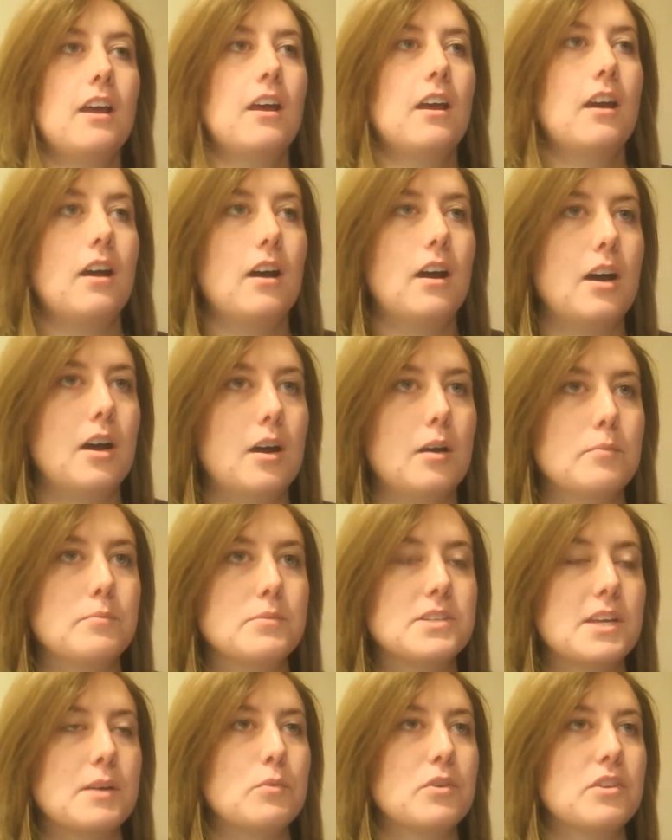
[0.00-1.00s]

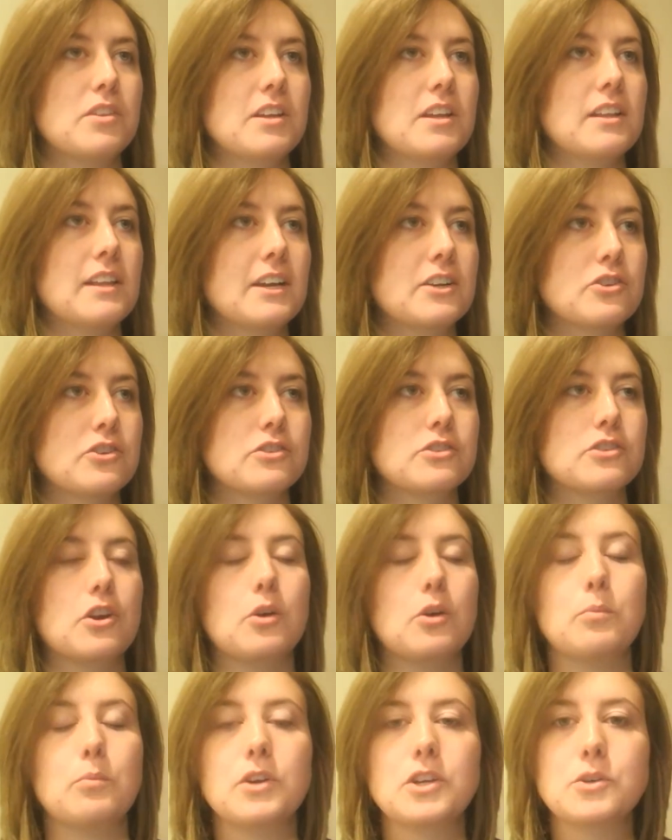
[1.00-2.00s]
Same with the
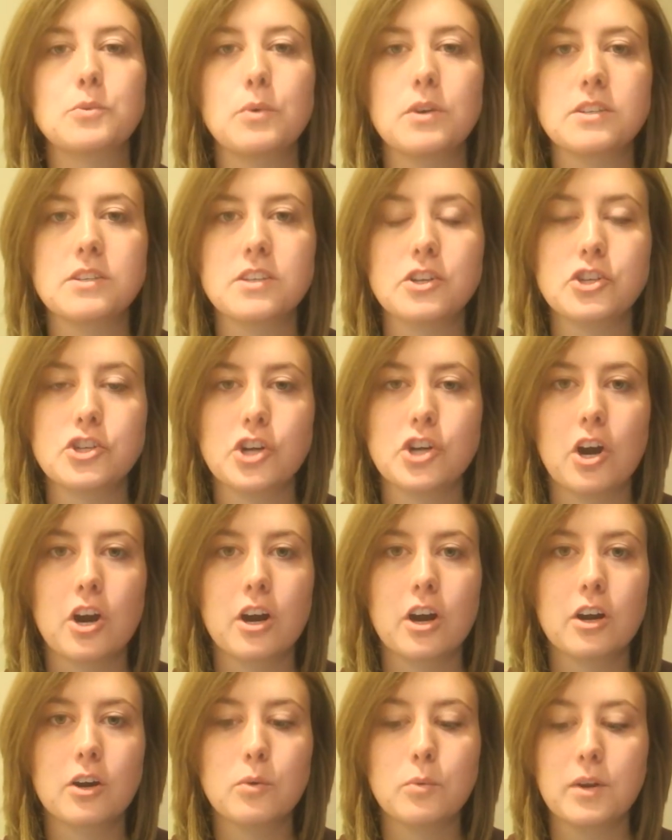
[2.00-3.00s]
electroscope, which was a
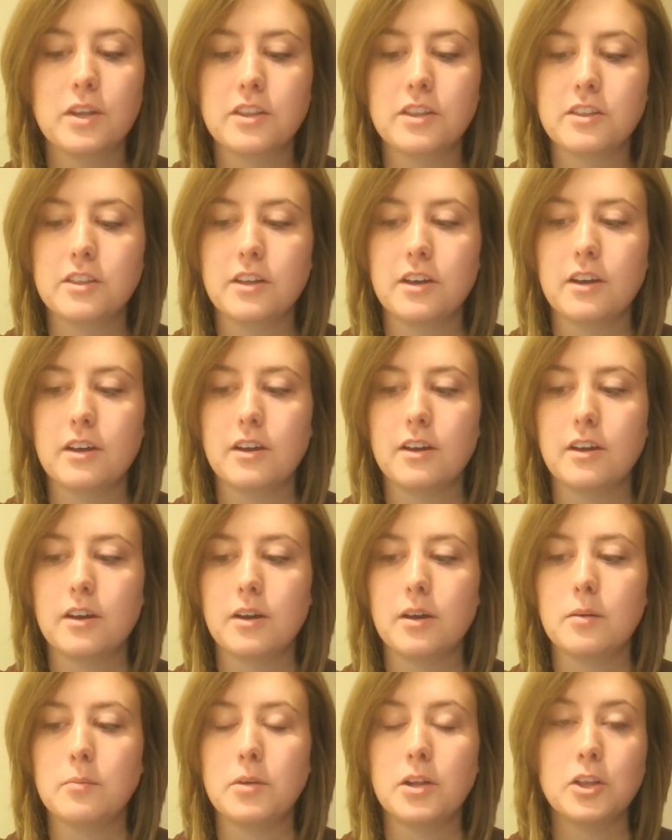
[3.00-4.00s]
jar with the
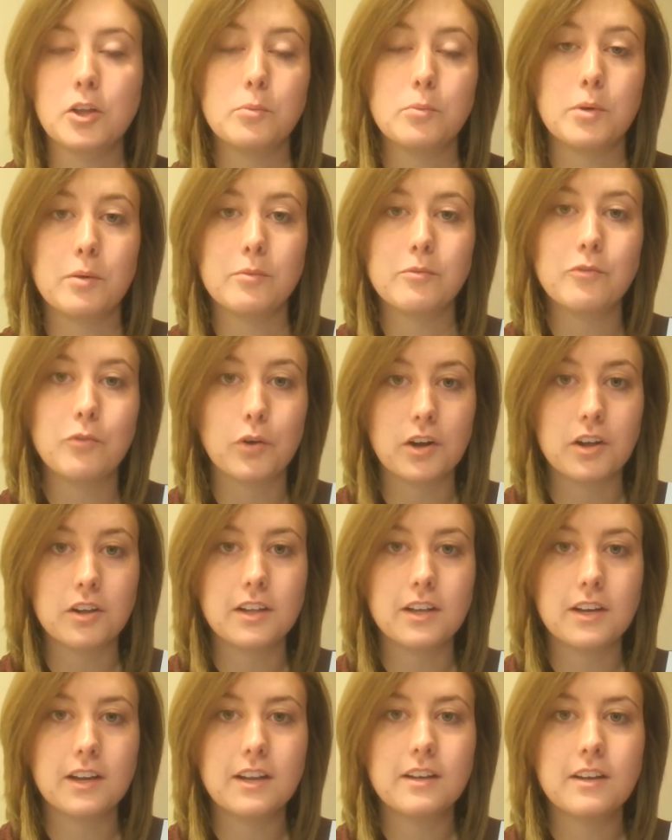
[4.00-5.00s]
aluminum foil
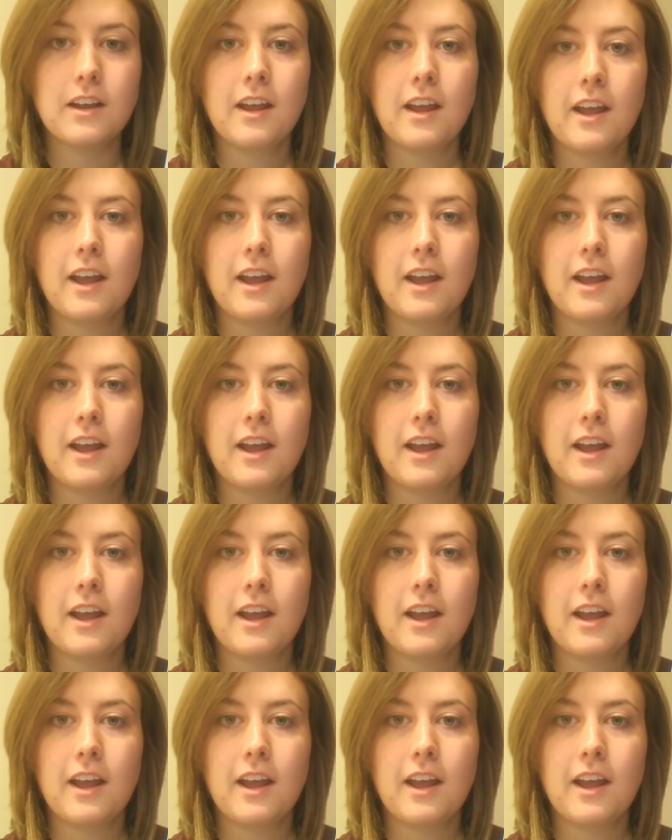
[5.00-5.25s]
in it,